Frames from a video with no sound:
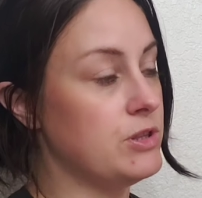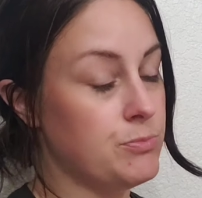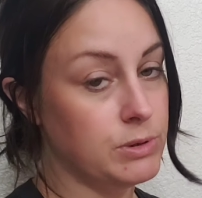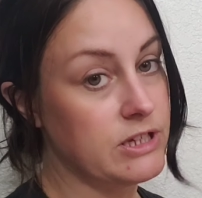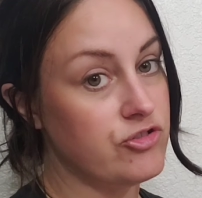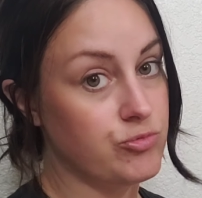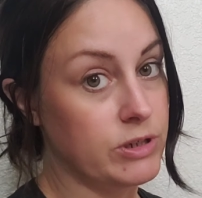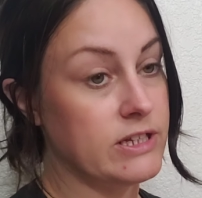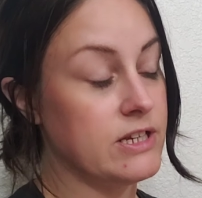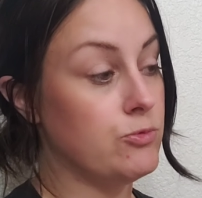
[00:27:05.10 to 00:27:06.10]
with bleach, but
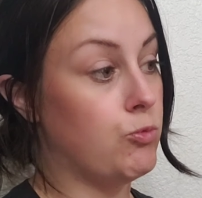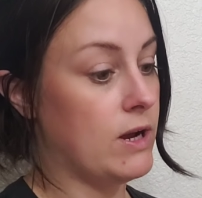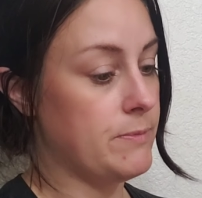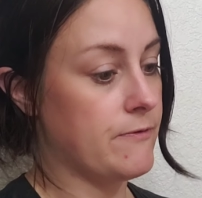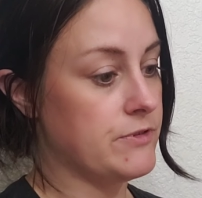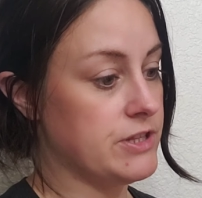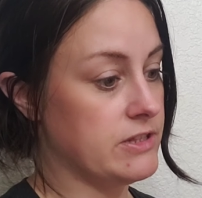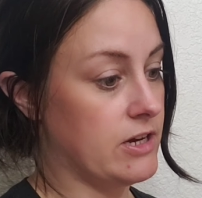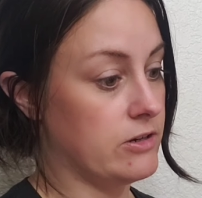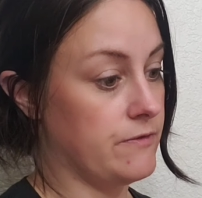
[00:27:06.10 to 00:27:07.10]
I did wipe everything
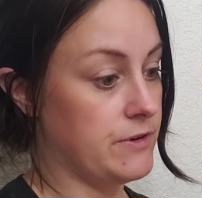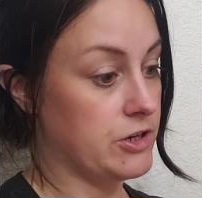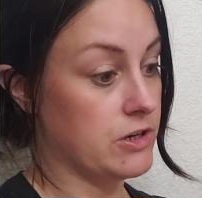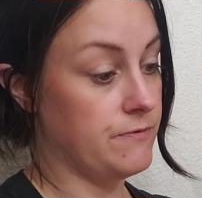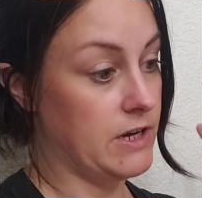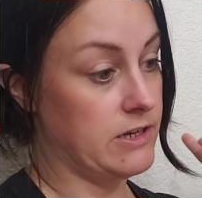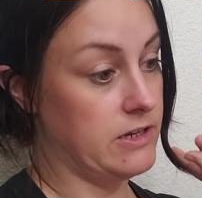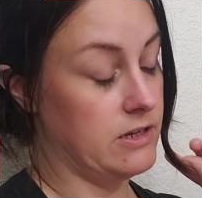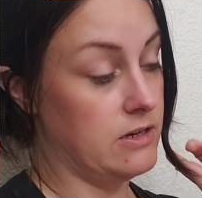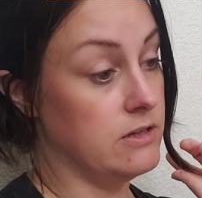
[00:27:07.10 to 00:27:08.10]
down. I figured if I
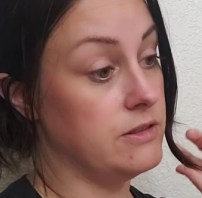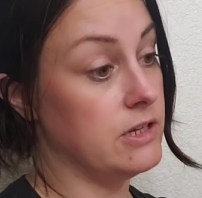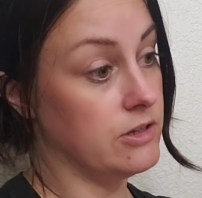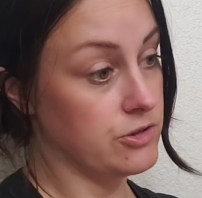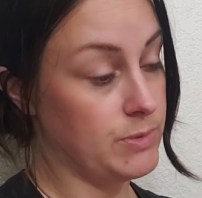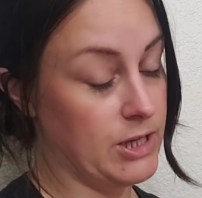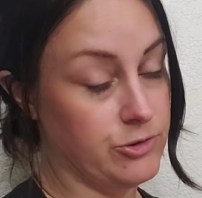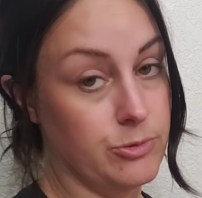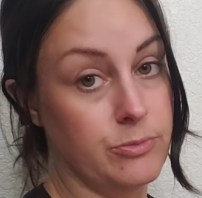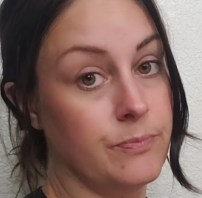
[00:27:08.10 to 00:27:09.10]
did the other
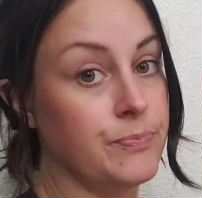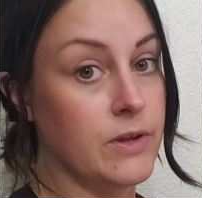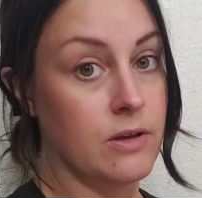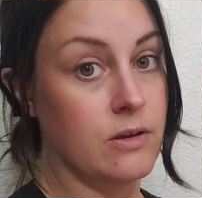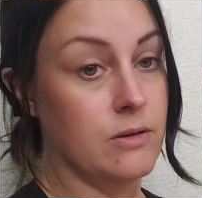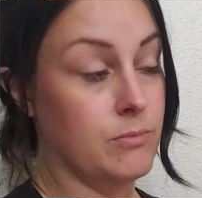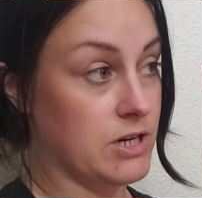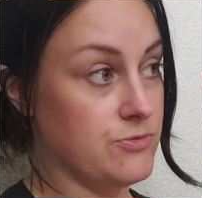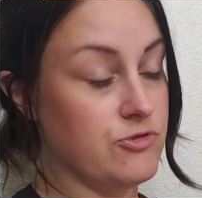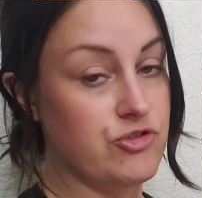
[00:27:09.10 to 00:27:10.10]
bathroom, might
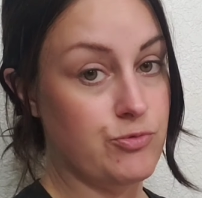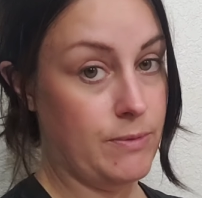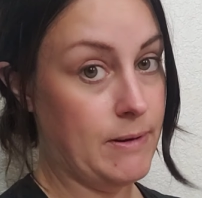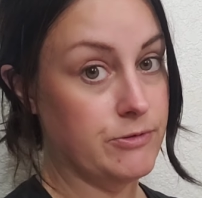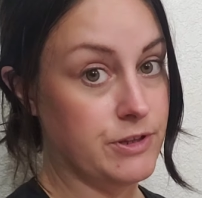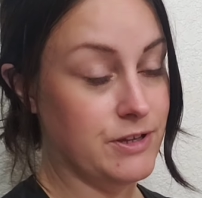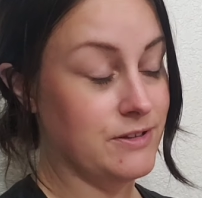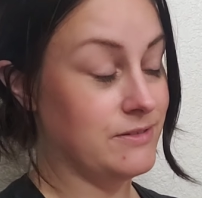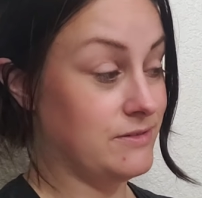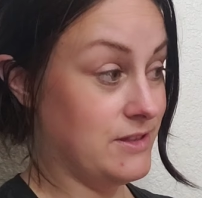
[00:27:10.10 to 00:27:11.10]
as well just whip out
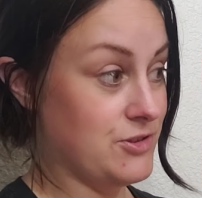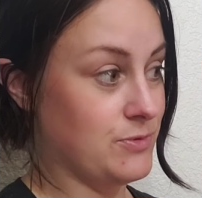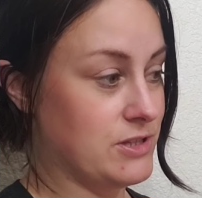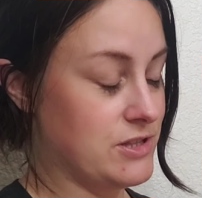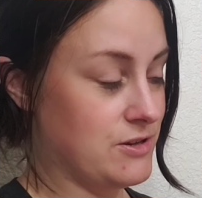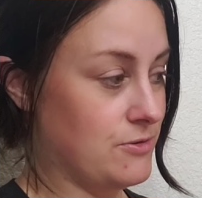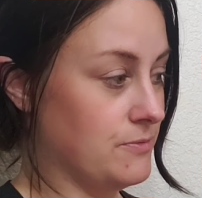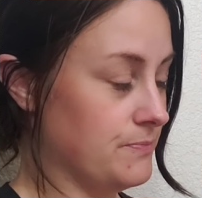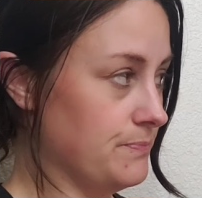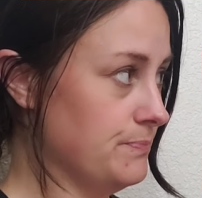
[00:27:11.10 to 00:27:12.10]
the, this one
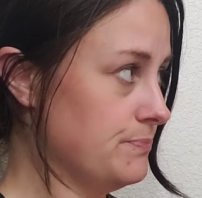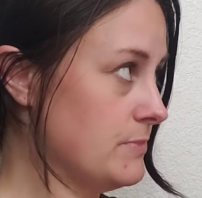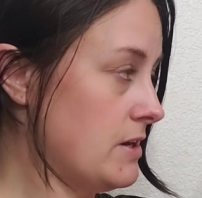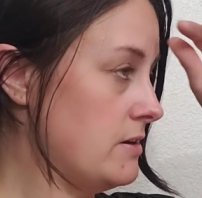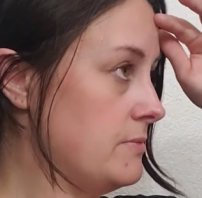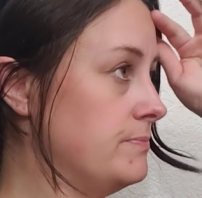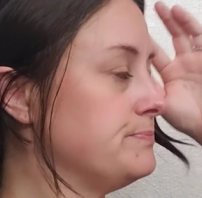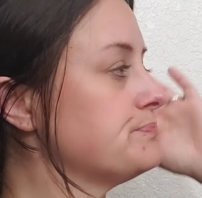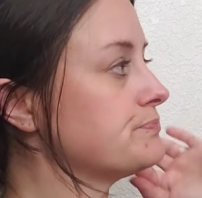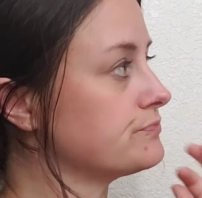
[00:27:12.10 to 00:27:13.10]
too. Um,
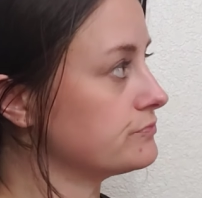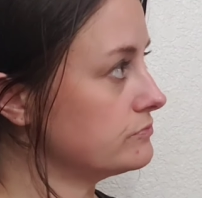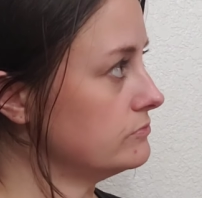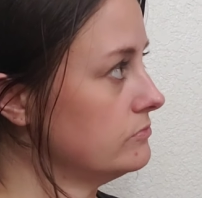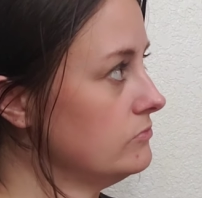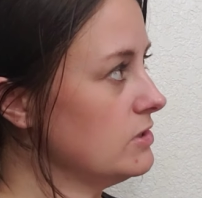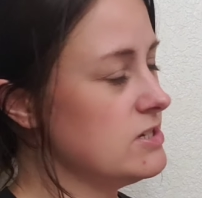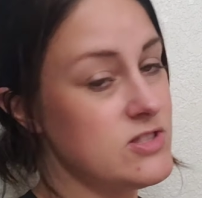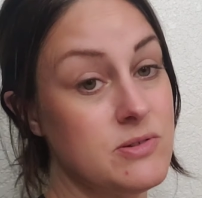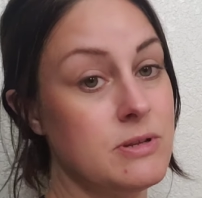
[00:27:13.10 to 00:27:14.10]

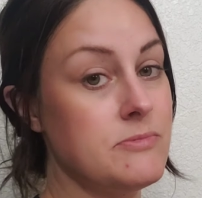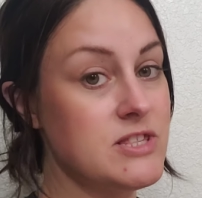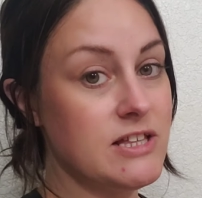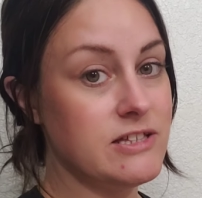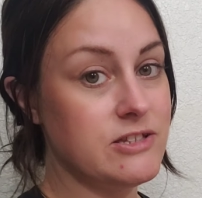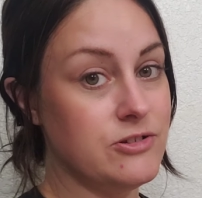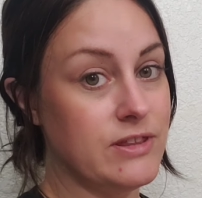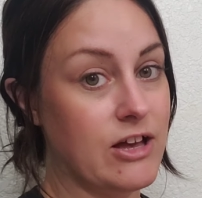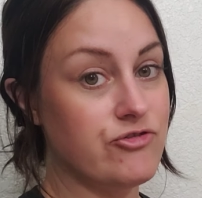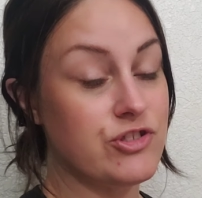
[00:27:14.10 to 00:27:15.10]
and sometimes I like to do
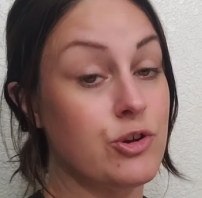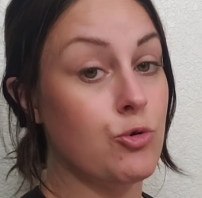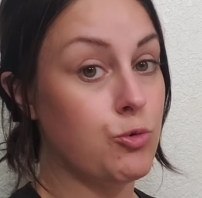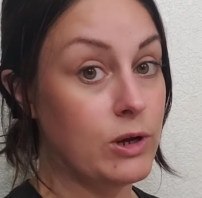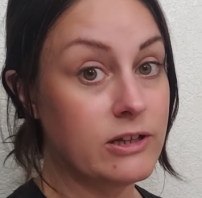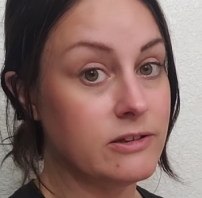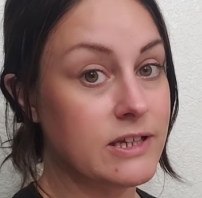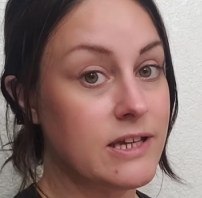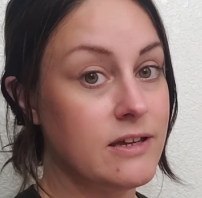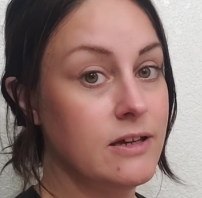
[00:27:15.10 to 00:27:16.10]
that, just
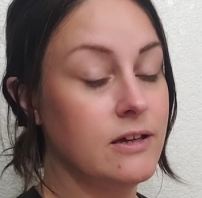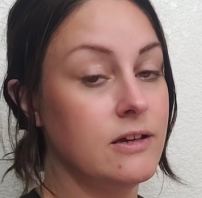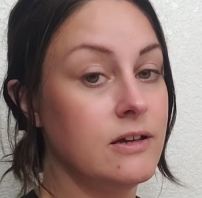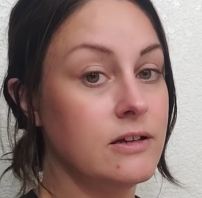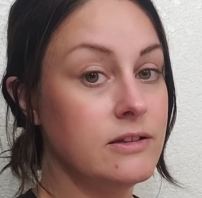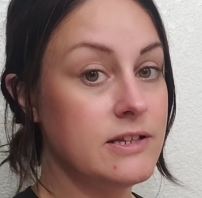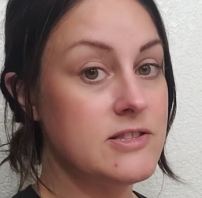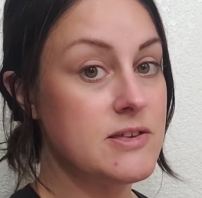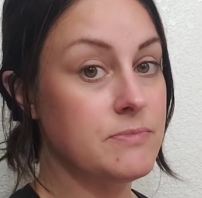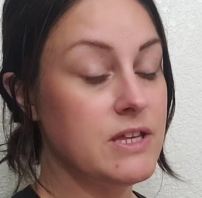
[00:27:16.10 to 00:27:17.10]
quickly clean
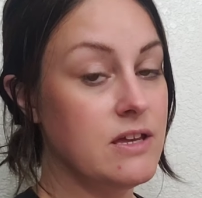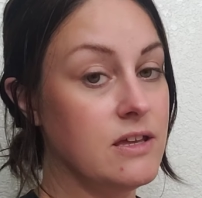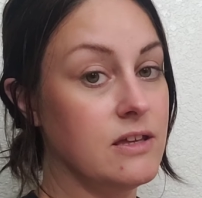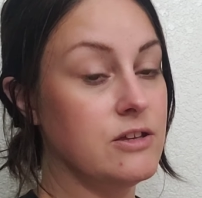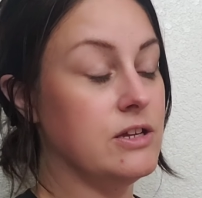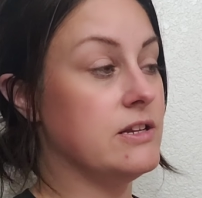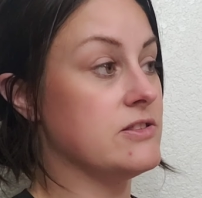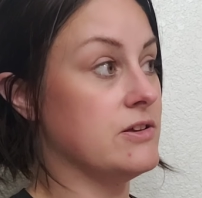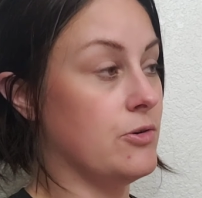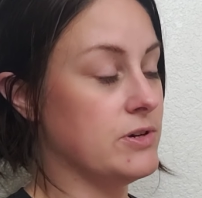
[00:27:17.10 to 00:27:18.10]
something. It
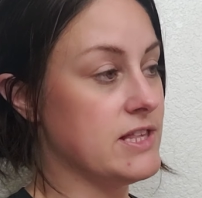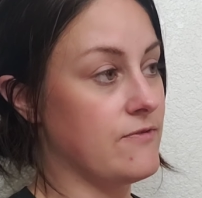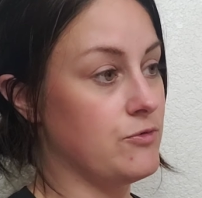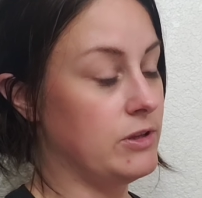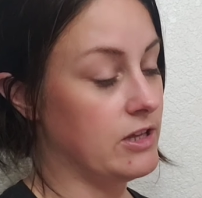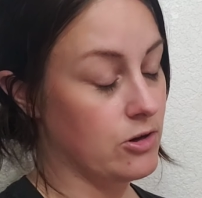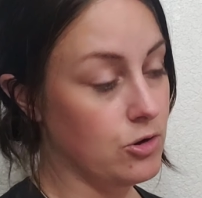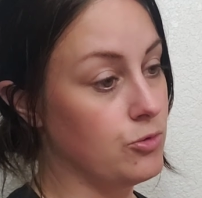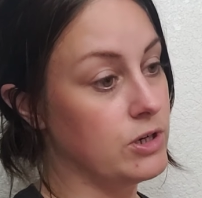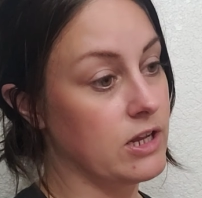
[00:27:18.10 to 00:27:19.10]
doesn't always have to be like,
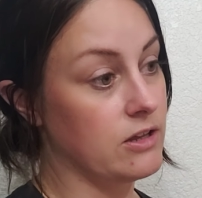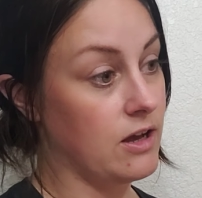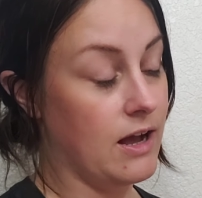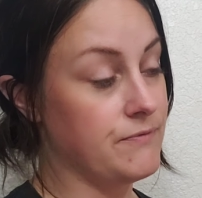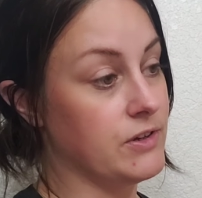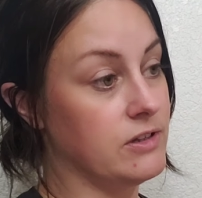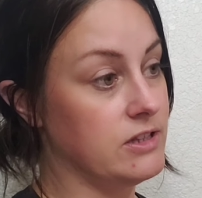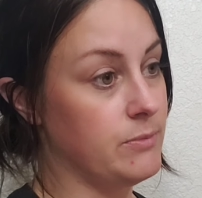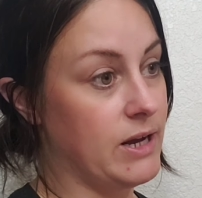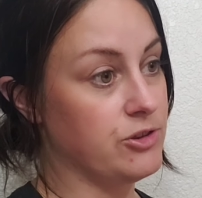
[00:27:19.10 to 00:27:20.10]
oh, when I have to clean
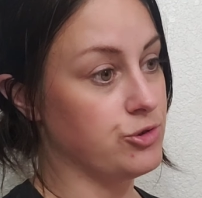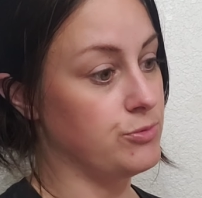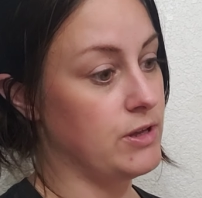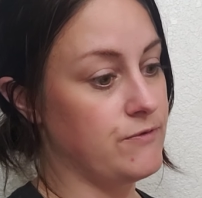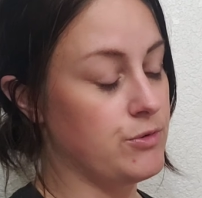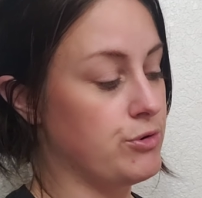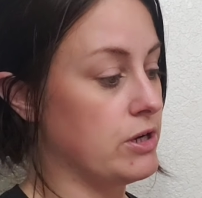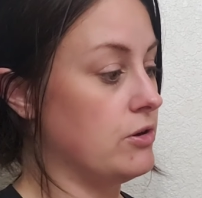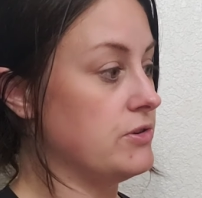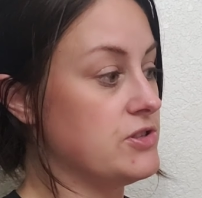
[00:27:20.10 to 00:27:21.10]
the bathroom, you have to bring
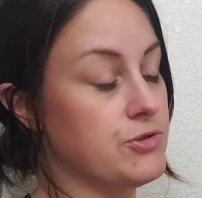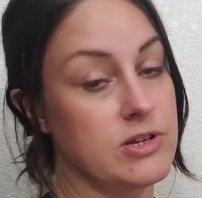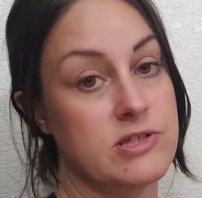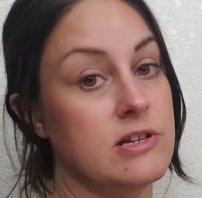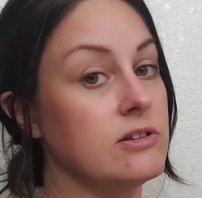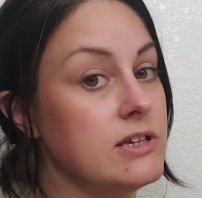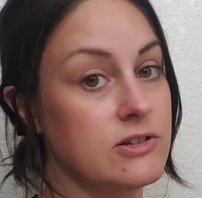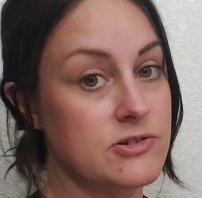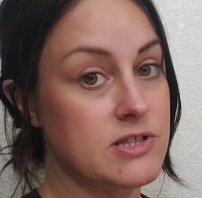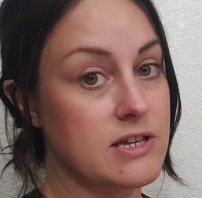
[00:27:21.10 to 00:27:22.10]
all these crazy
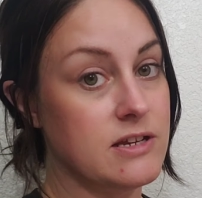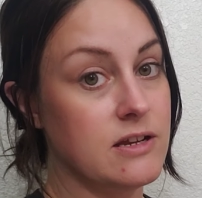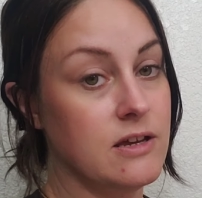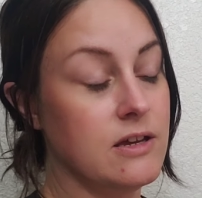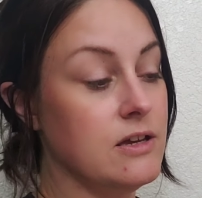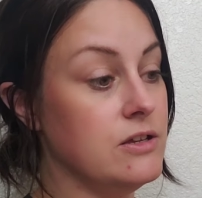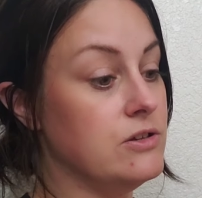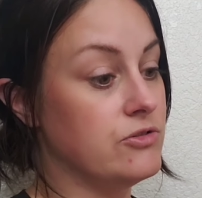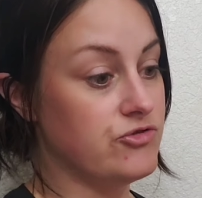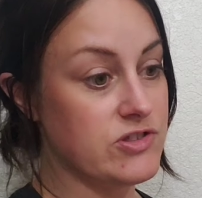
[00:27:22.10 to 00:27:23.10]
cleaners in you
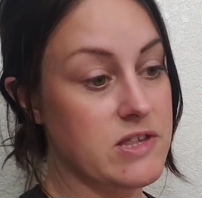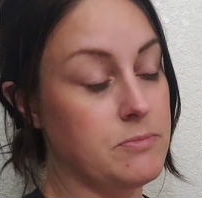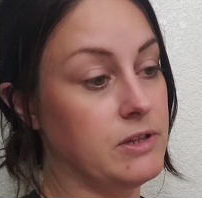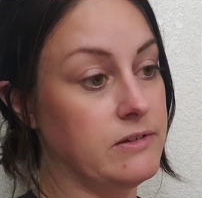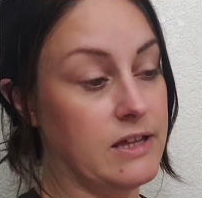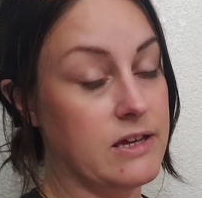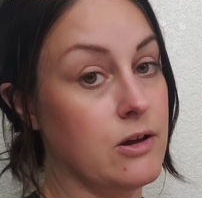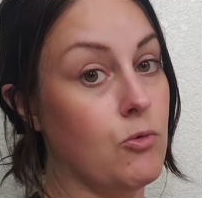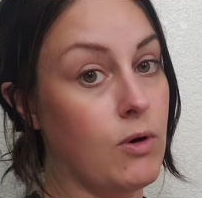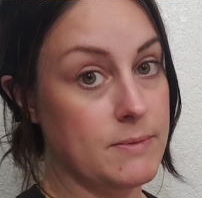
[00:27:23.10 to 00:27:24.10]
can just simply like
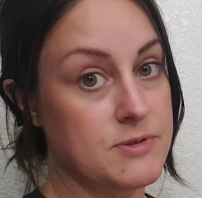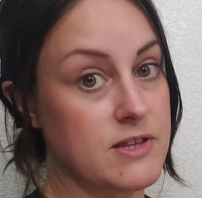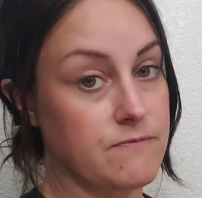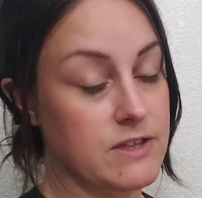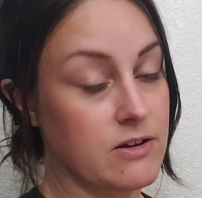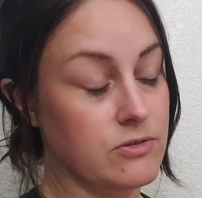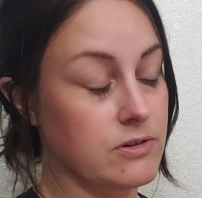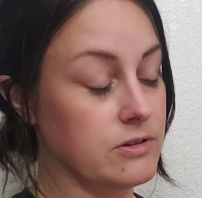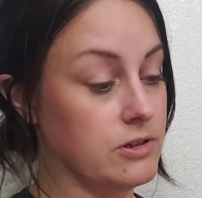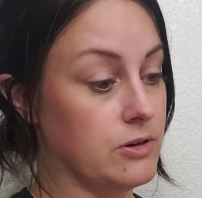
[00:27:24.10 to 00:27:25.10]
wipe stuff down,
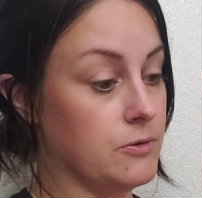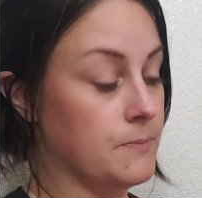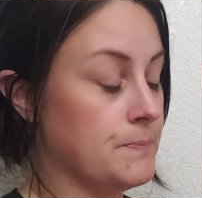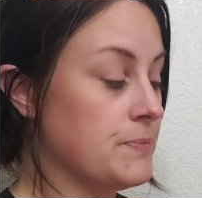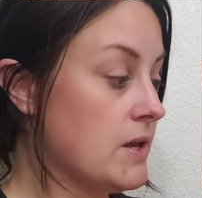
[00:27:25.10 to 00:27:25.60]
you know.